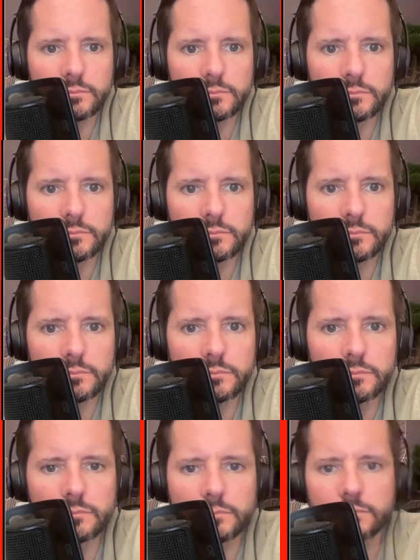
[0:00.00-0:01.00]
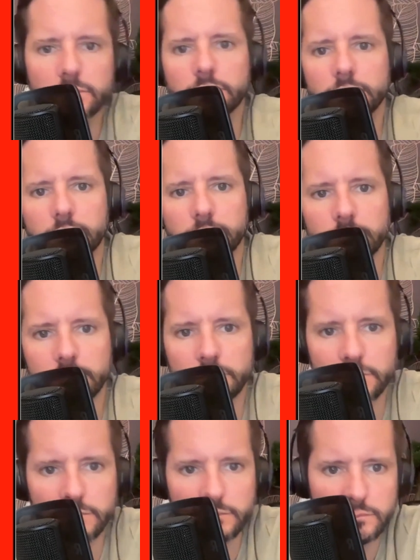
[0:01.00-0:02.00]

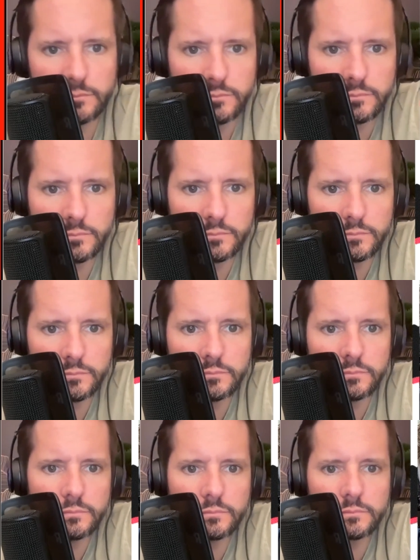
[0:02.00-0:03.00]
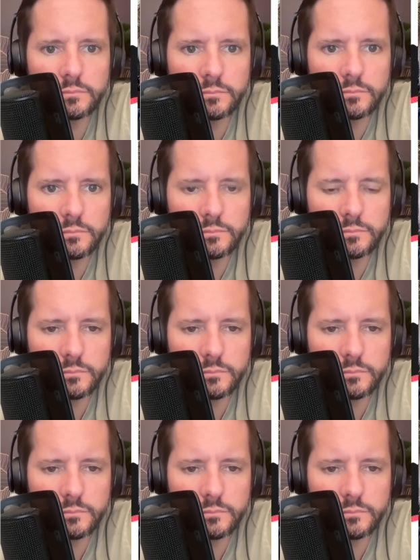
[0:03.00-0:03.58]
(silent)